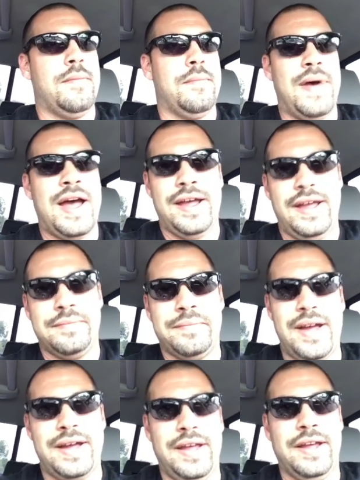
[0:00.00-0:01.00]
my
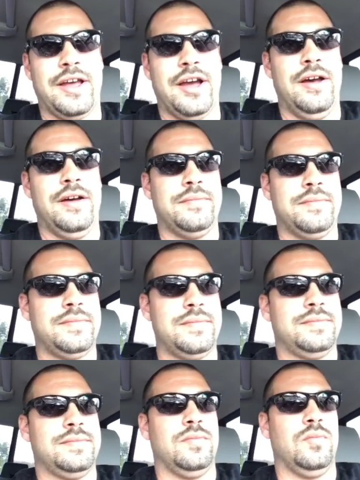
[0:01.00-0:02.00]
income
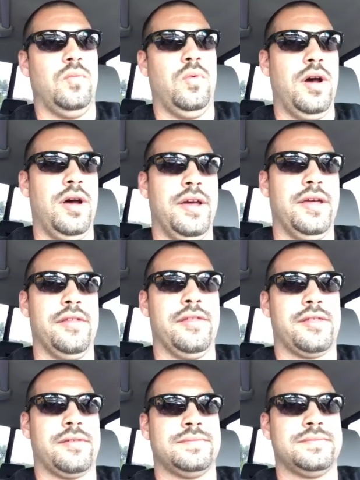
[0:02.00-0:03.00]

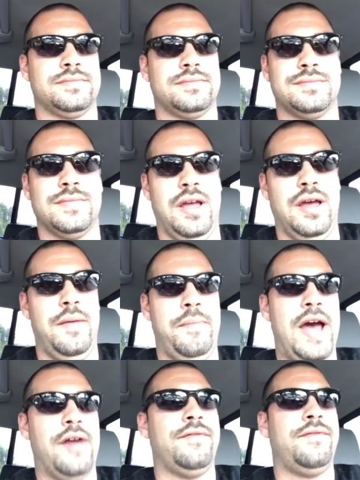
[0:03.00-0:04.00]
was
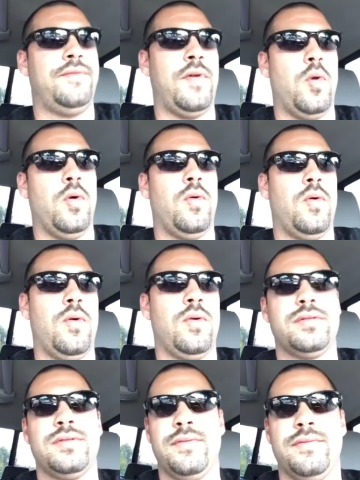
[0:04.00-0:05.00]
about
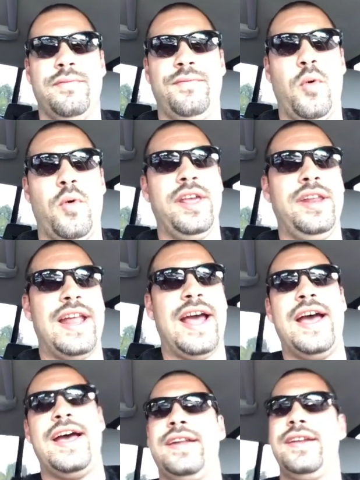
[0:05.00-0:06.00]

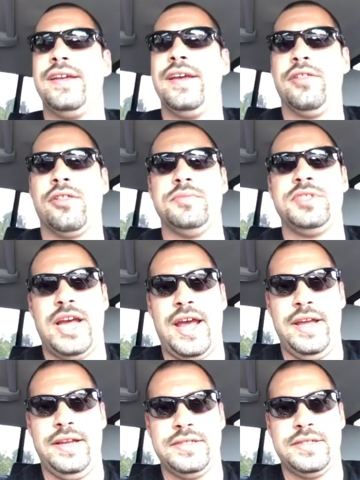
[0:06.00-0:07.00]
$449 and some
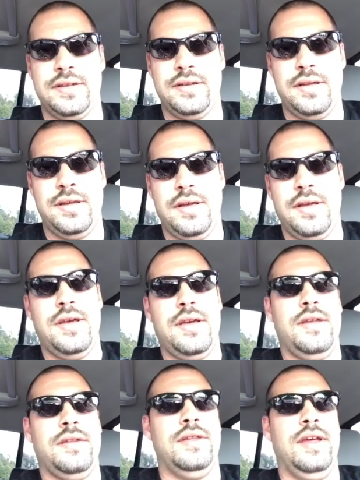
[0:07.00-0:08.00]
change
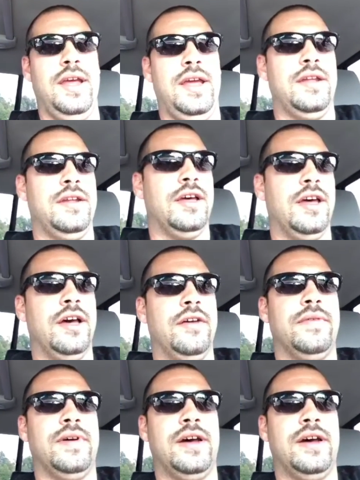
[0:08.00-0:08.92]
the end of